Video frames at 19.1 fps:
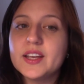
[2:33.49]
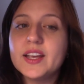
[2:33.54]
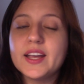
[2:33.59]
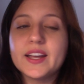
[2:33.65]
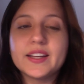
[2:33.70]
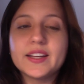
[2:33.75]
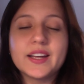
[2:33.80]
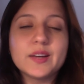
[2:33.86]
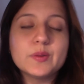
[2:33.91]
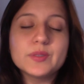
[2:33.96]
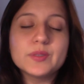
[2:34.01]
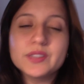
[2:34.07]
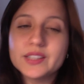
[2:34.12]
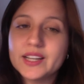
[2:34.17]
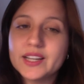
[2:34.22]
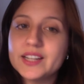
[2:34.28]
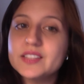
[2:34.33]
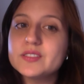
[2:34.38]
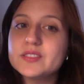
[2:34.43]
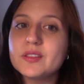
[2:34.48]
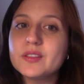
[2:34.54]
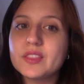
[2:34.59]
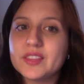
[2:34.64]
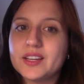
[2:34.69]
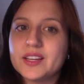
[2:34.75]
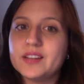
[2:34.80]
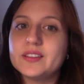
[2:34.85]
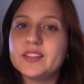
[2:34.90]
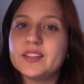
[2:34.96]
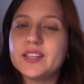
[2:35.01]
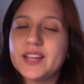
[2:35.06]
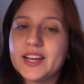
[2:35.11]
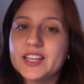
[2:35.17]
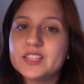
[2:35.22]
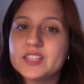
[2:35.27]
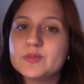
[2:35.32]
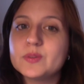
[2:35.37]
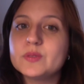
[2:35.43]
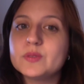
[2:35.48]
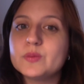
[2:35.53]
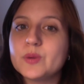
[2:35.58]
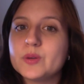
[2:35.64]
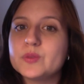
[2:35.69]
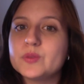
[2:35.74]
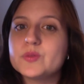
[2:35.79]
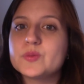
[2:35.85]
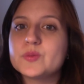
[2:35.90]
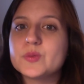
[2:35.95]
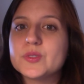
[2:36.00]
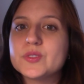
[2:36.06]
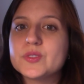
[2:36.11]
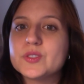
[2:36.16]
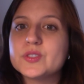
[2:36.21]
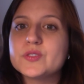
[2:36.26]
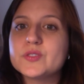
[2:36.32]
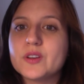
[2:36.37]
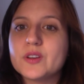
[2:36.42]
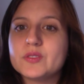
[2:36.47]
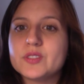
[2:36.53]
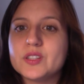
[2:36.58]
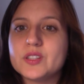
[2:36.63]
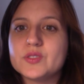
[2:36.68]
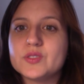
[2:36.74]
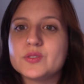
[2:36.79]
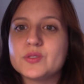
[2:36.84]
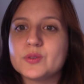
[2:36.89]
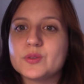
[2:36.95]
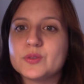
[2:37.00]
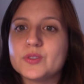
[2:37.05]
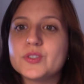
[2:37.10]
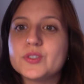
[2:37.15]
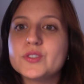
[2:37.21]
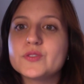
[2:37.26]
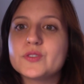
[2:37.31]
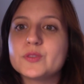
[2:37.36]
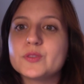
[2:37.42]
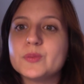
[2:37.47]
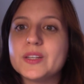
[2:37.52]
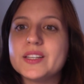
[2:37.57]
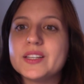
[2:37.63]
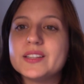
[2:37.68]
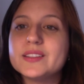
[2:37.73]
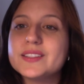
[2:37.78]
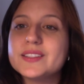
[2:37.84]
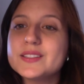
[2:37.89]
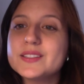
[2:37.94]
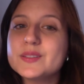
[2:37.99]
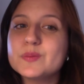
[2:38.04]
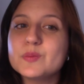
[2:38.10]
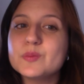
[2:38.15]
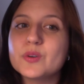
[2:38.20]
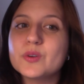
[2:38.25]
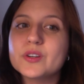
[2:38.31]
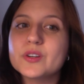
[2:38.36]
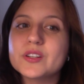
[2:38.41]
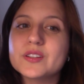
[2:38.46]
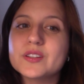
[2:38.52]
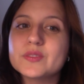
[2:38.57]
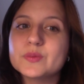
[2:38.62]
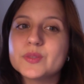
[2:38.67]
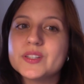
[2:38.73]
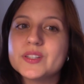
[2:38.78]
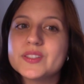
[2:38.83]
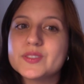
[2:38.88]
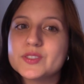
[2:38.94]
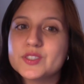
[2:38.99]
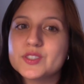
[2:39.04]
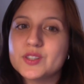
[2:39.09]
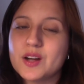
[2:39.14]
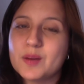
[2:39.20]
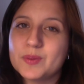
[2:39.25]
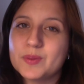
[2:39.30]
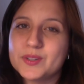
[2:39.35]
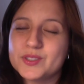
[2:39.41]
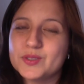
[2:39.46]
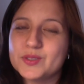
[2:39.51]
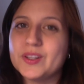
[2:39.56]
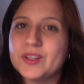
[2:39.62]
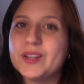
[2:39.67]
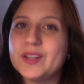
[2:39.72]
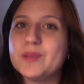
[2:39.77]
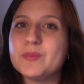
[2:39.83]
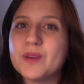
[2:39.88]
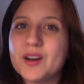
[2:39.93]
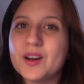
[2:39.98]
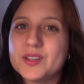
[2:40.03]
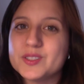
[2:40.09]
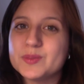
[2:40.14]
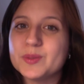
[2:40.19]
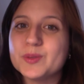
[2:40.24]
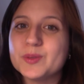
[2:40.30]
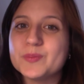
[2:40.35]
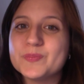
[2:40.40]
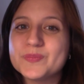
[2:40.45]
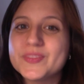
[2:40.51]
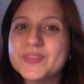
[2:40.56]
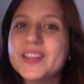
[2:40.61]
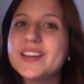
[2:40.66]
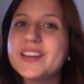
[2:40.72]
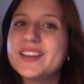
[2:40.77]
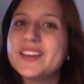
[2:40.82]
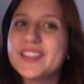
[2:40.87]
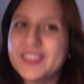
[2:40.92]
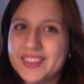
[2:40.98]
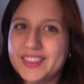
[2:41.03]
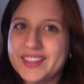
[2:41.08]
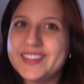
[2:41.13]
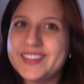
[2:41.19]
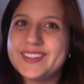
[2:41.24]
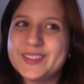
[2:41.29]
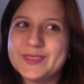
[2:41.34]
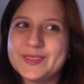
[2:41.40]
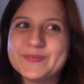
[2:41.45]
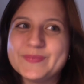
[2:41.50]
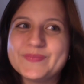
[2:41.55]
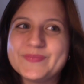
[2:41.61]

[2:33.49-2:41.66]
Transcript: and I would like to thank the Aspen Roads Research Foundation donors for making this important research opportunity possible. Thank you.